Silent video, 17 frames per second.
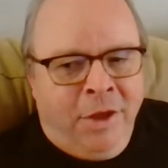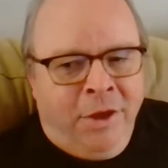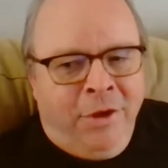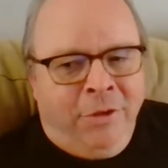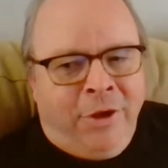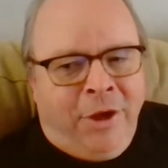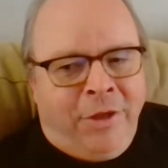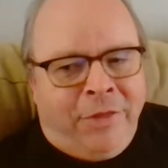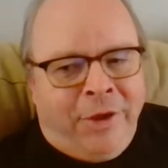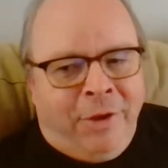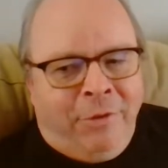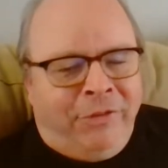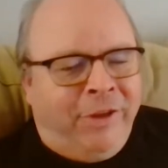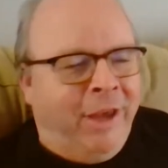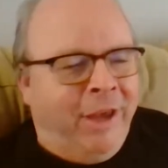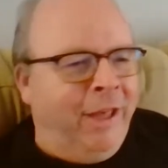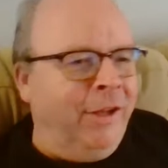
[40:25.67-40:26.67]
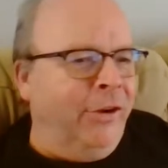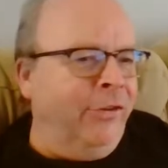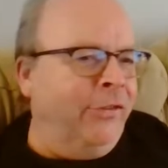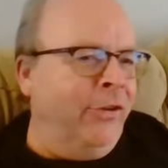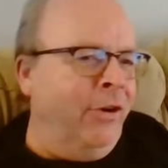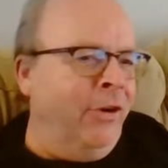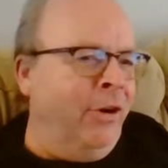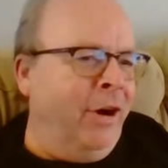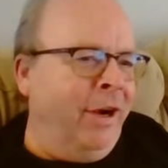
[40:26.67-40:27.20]
You thought that was Kaler
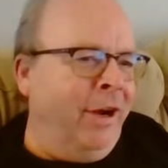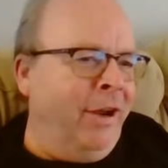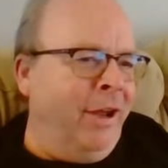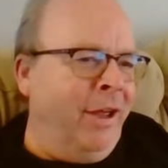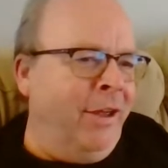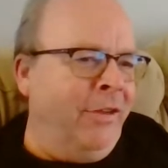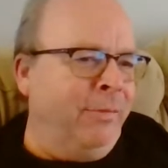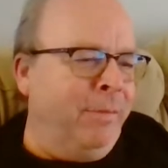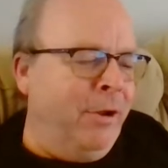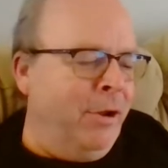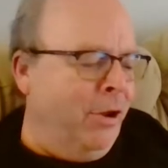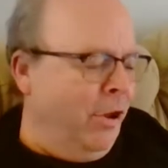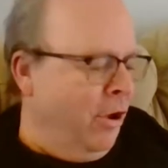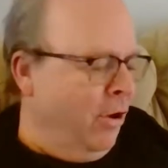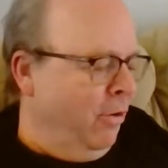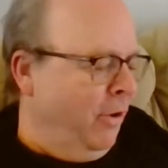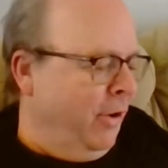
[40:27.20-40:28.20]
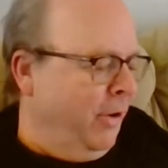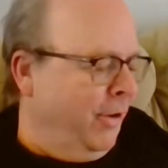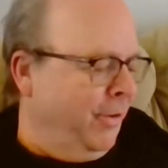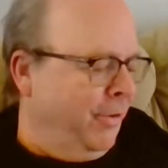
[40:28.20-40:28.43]
snoring? No, that's Bolo.